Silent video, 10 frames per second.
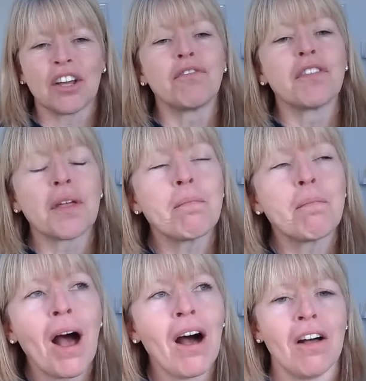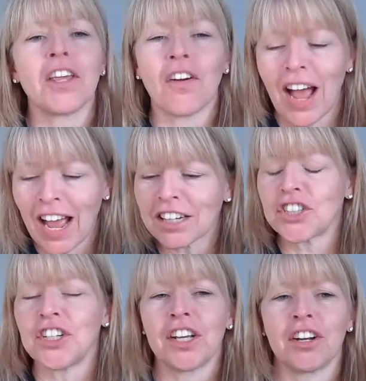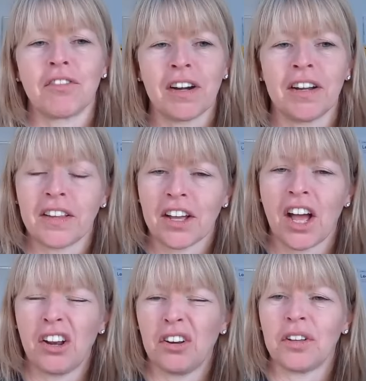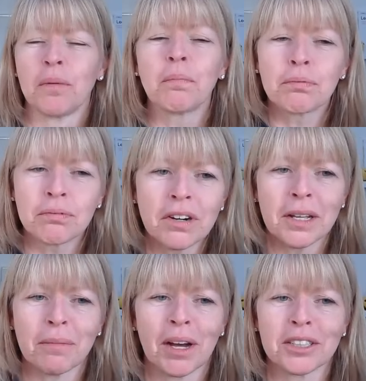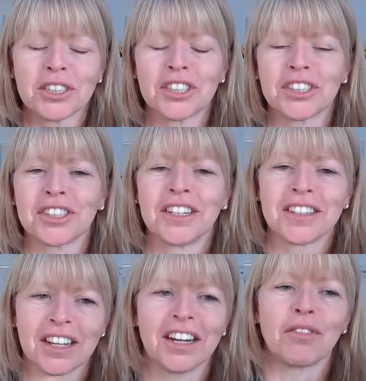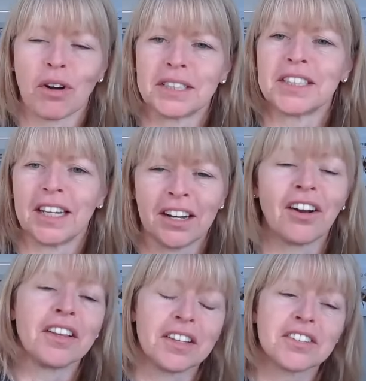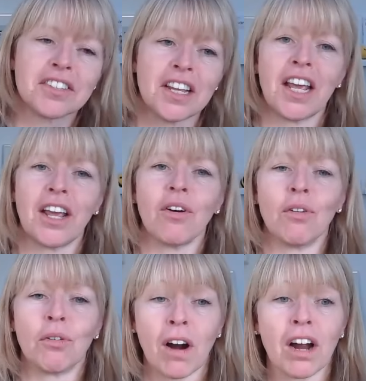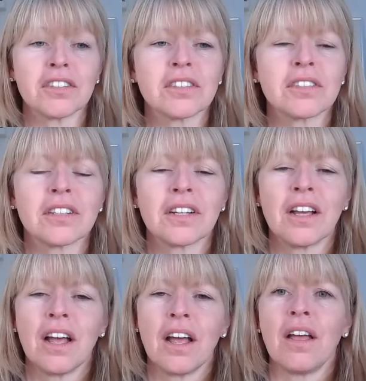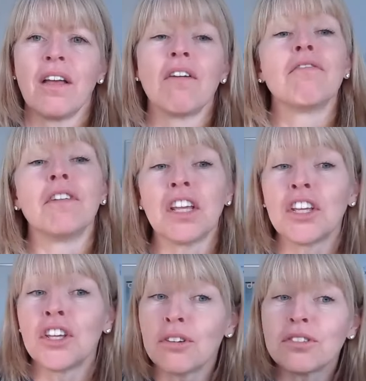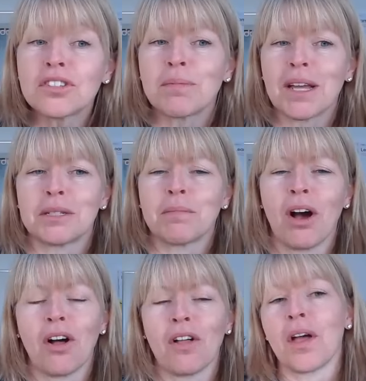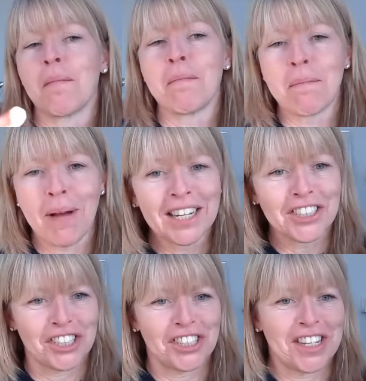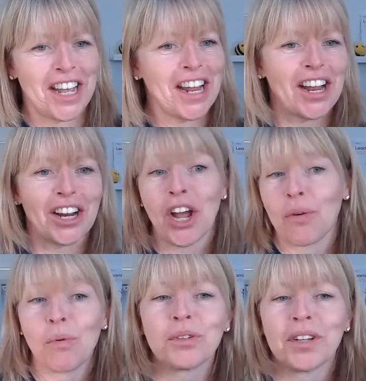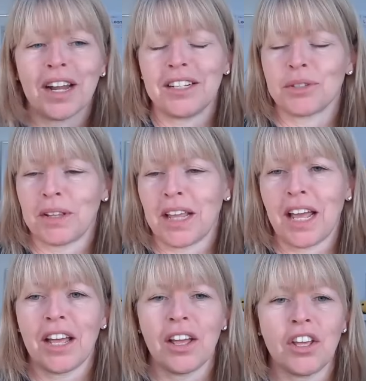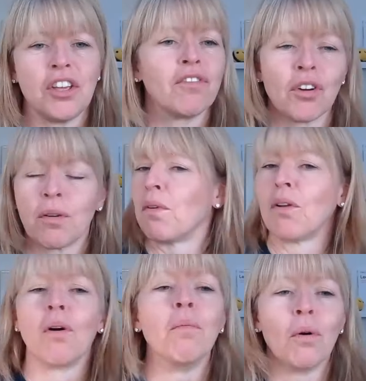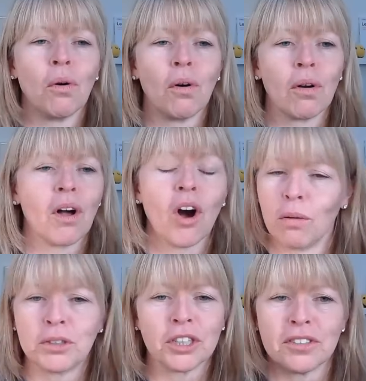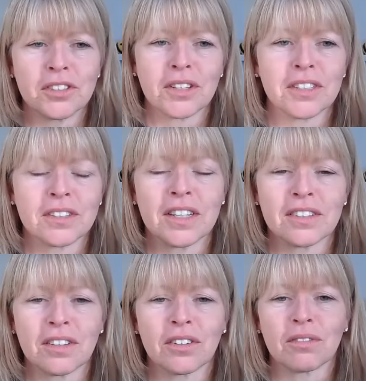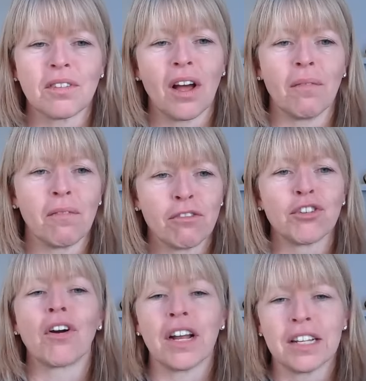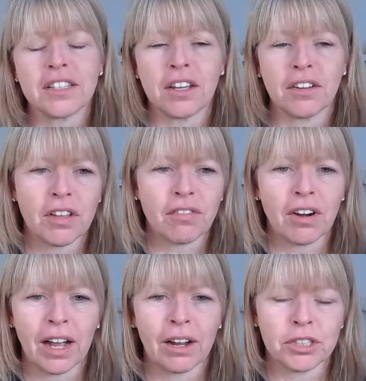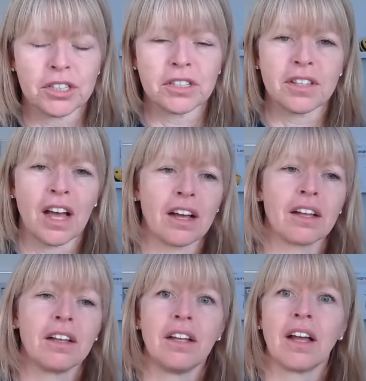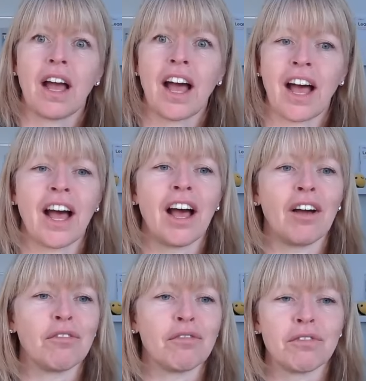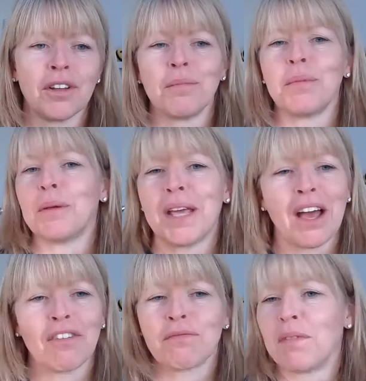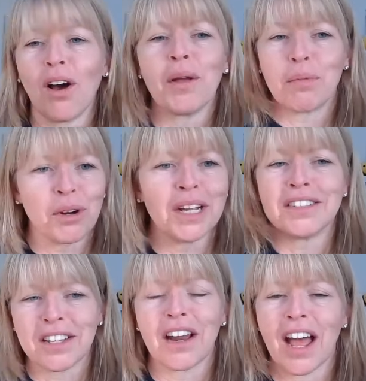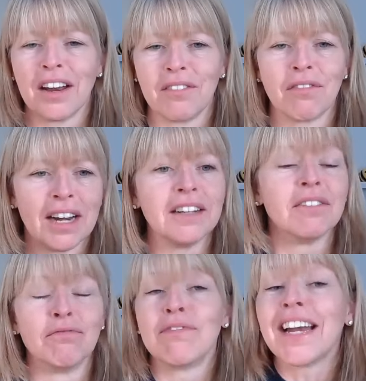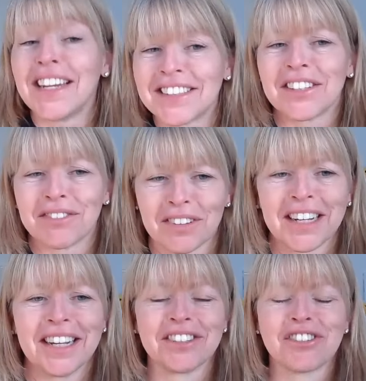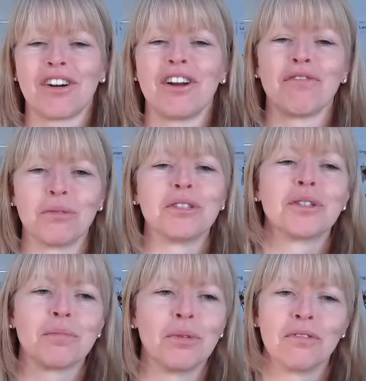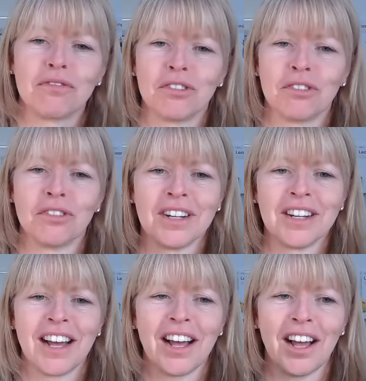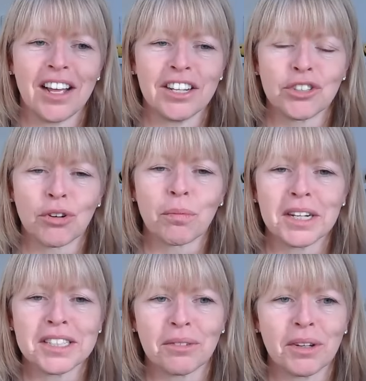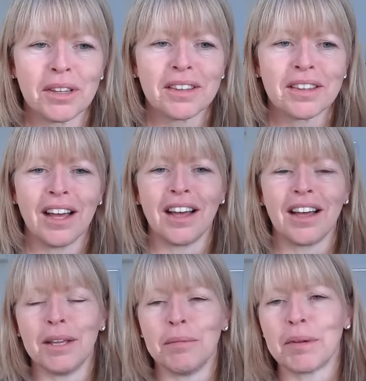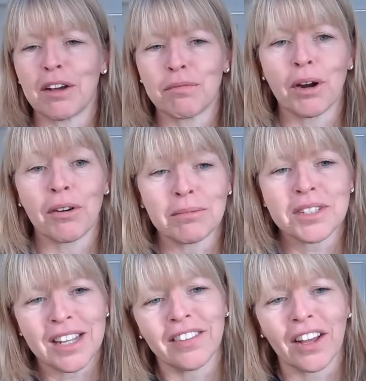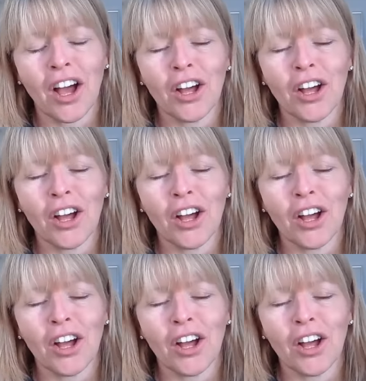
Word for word: so for the part that you're actually going to run in the kernel, you're pretty much going to write it in either C or Rust. Gotcha. For the user yeah. space part that manages it and coordinates with it, you've got a lot more options. There's, there's a, a variety of different languages that have BPF libraries and, and rel- relatively straightforward support for uh, interoperating with uh, programs in the